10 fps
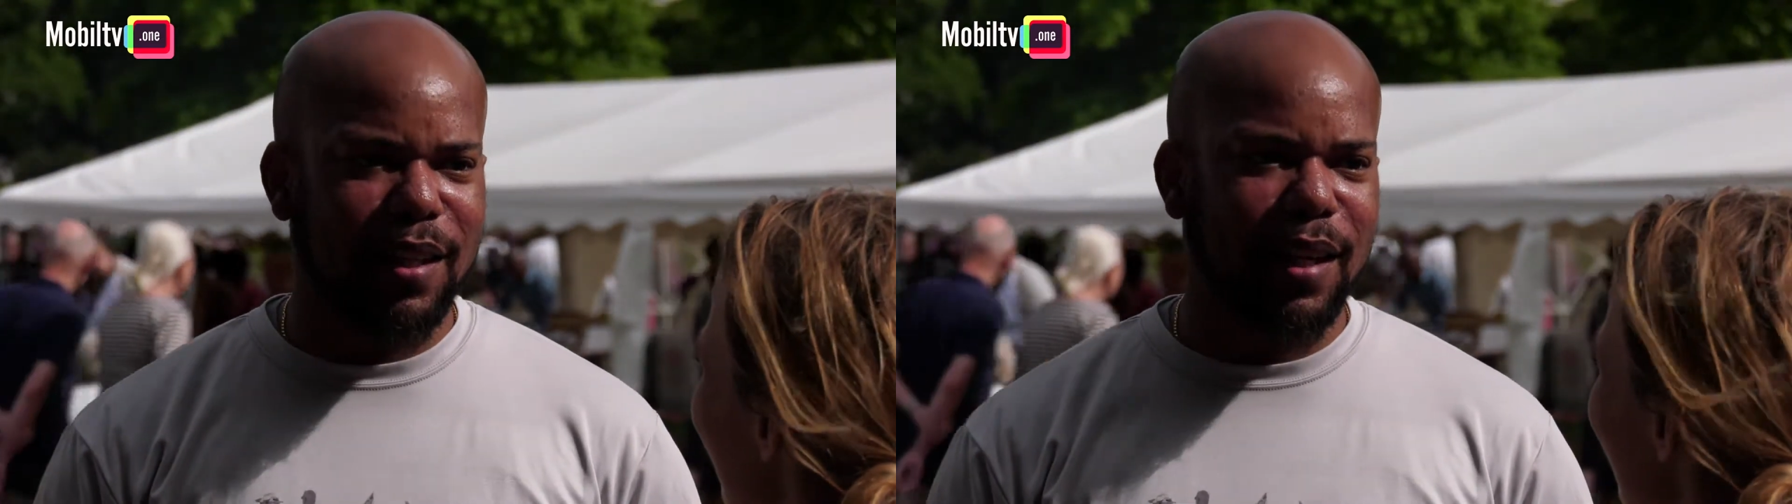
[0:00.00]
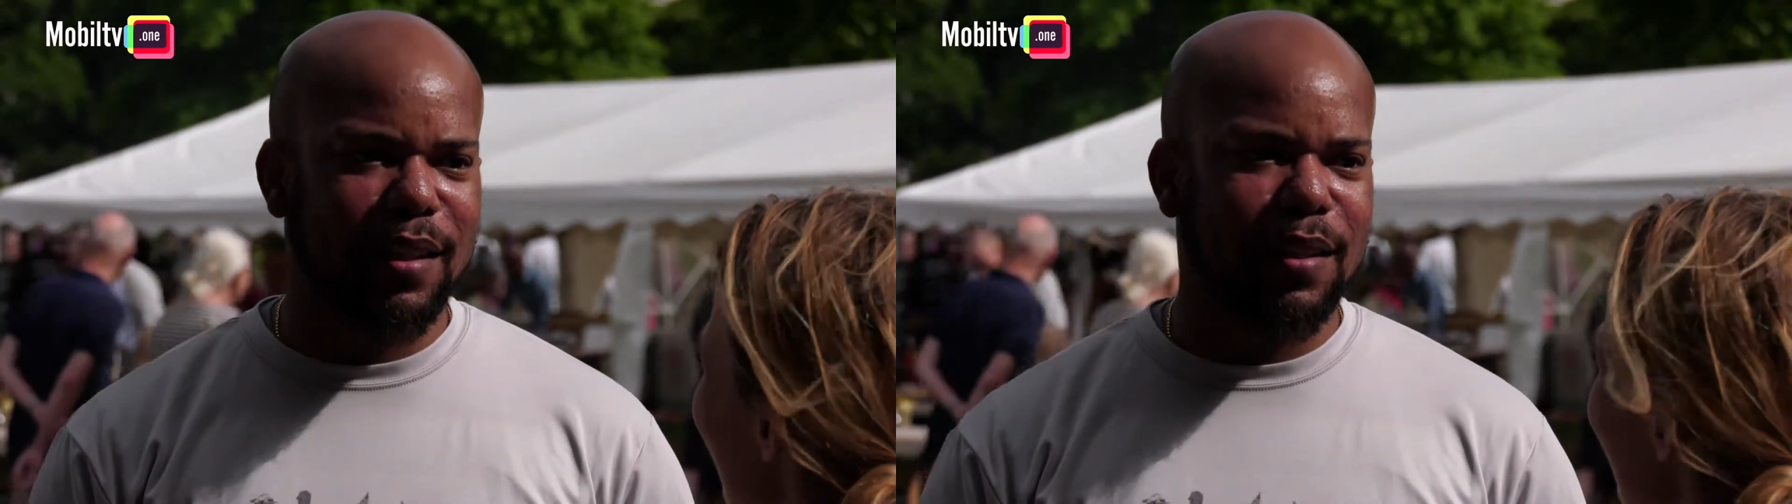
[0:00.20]

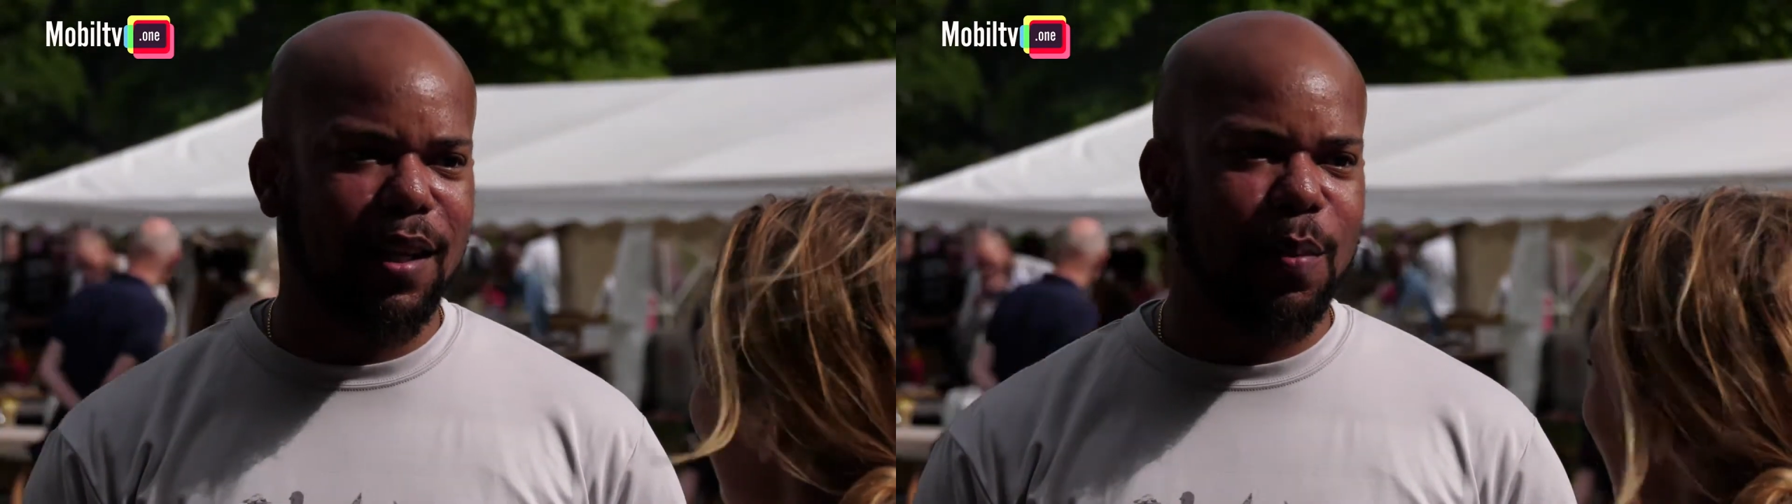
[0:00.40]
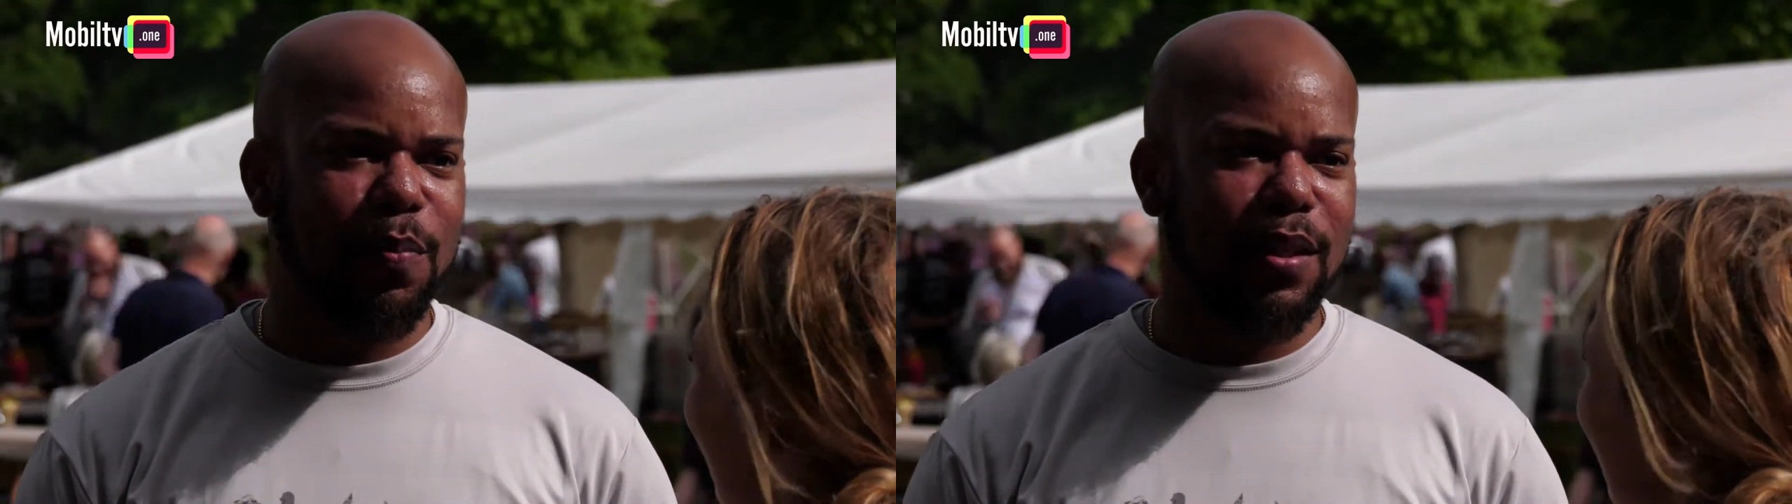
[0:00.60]
that
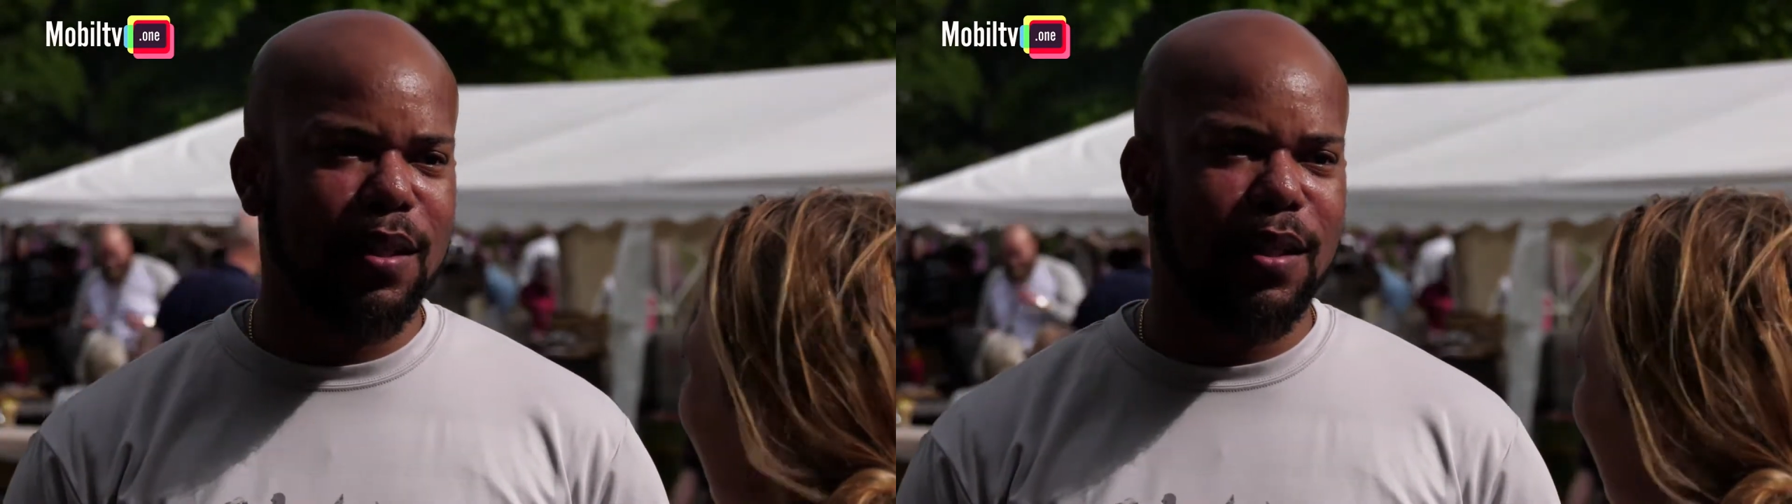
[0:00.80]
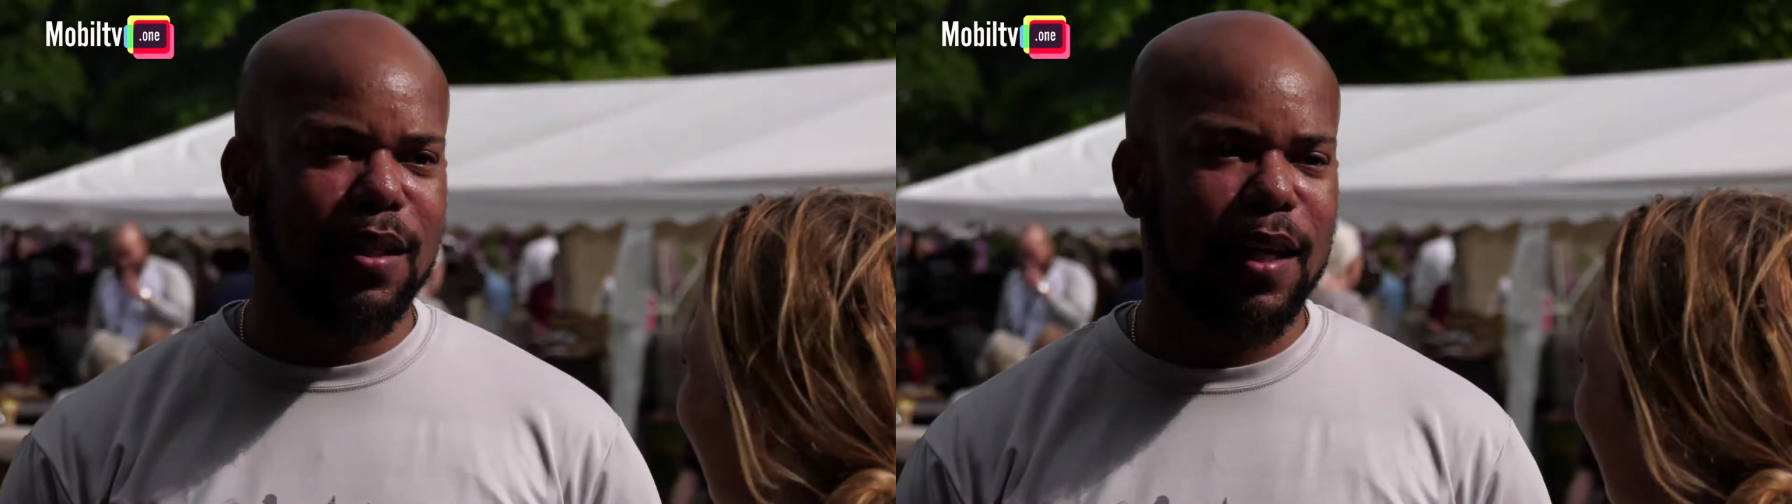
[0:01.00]
in
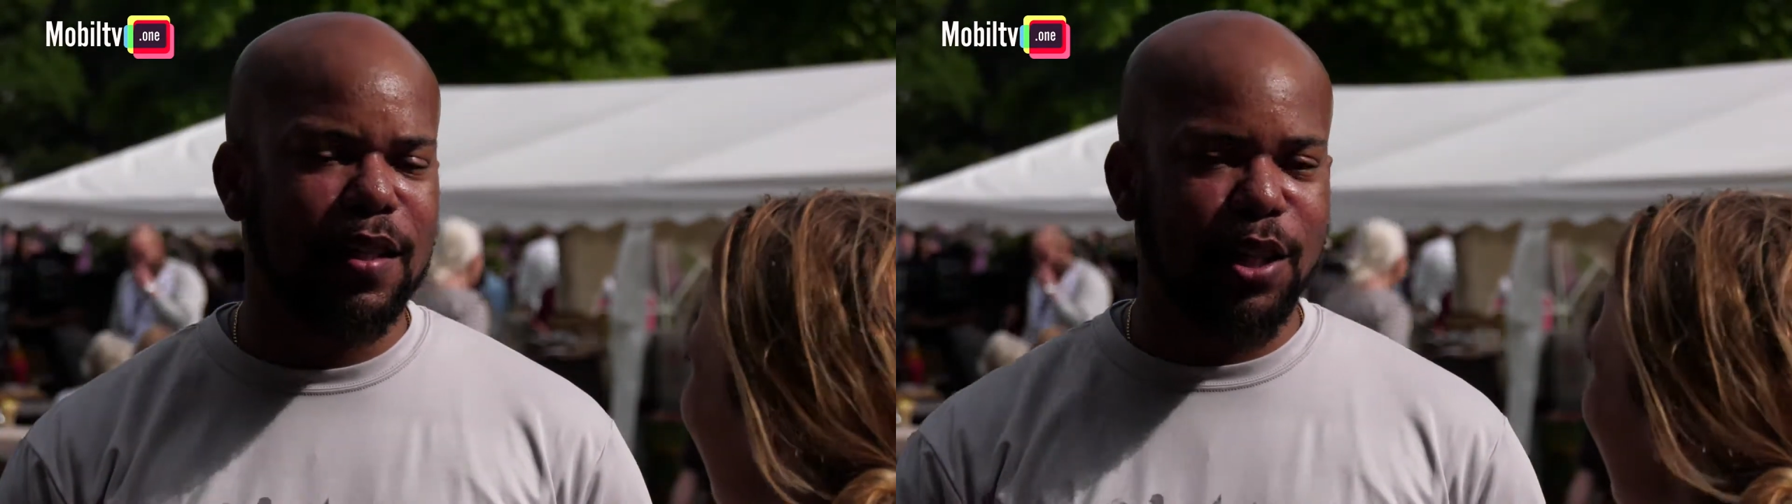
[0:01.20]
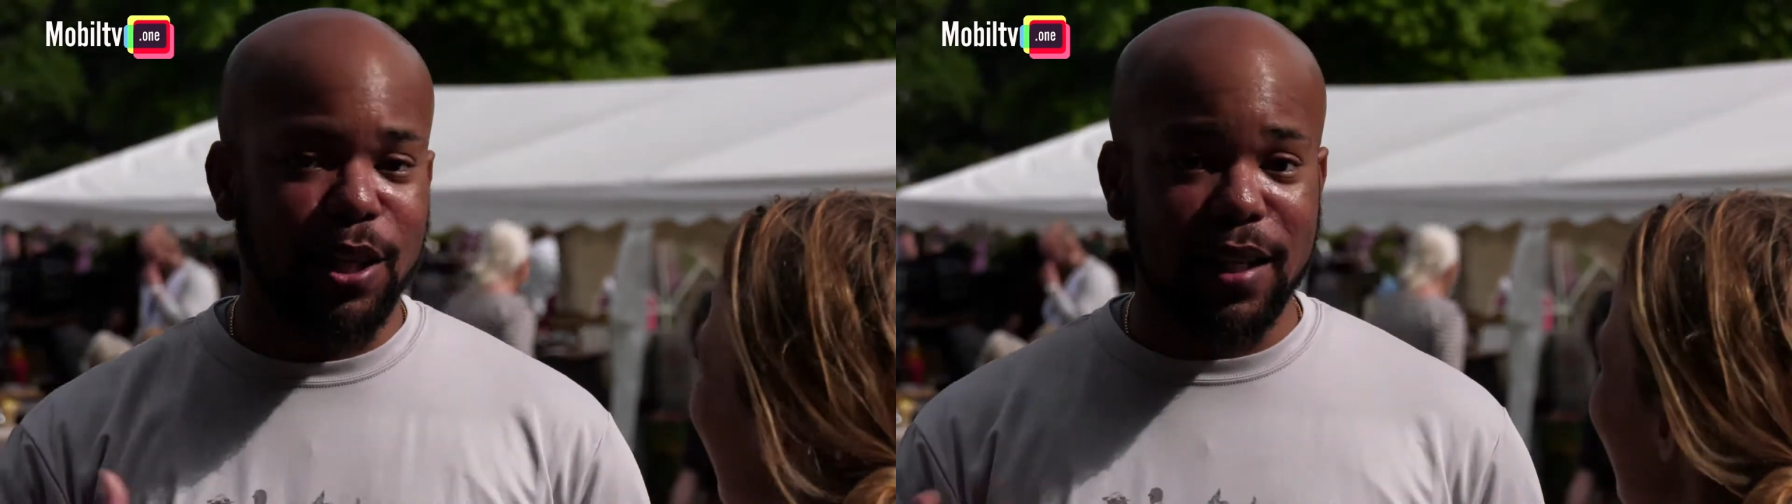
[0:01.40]

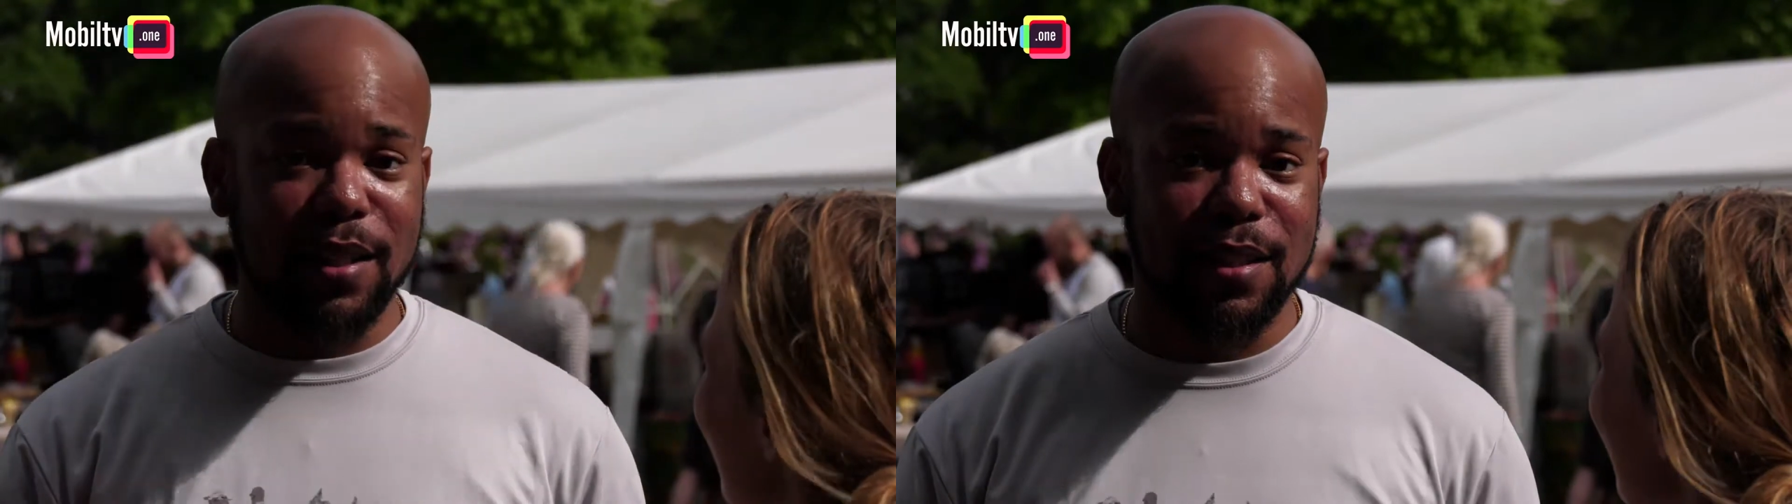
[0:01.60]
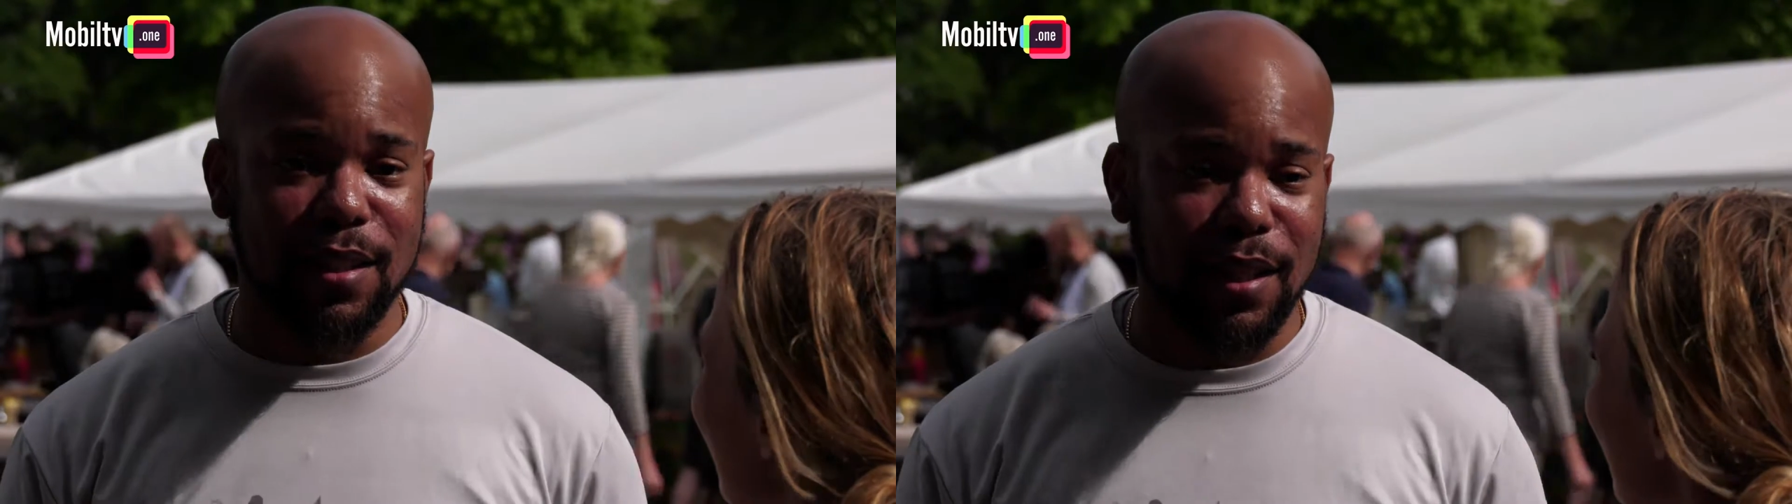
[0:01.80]
the
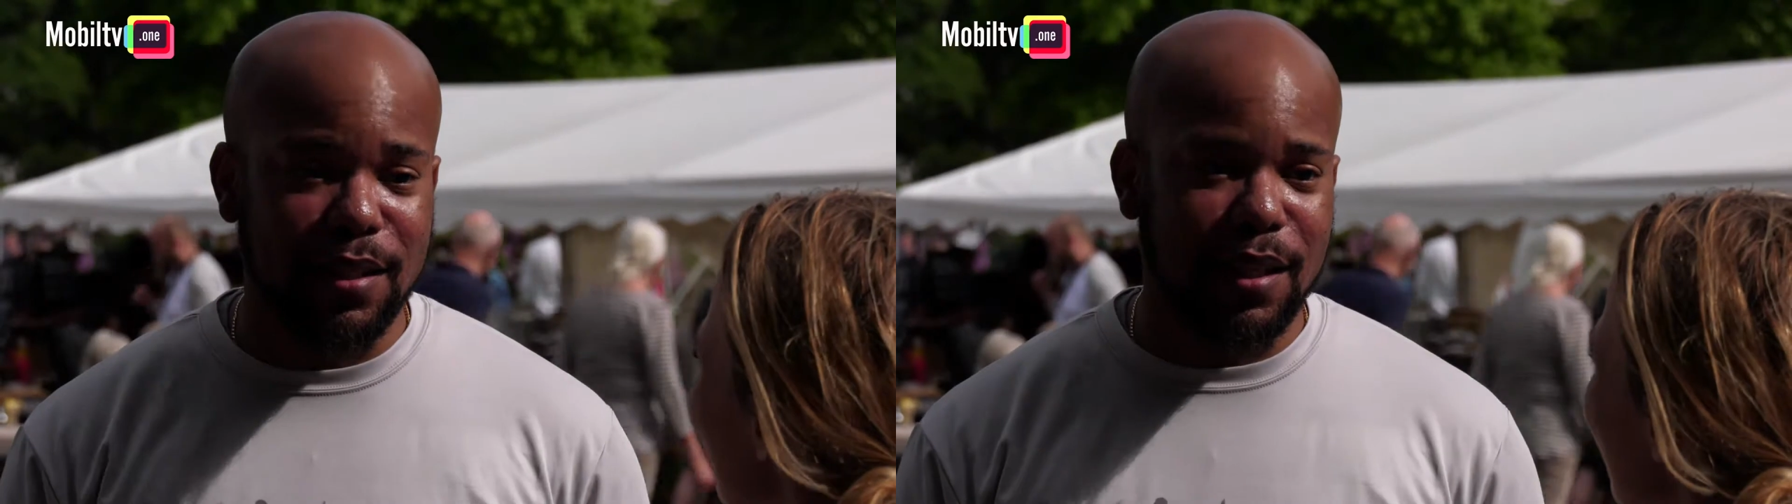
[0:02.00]
United States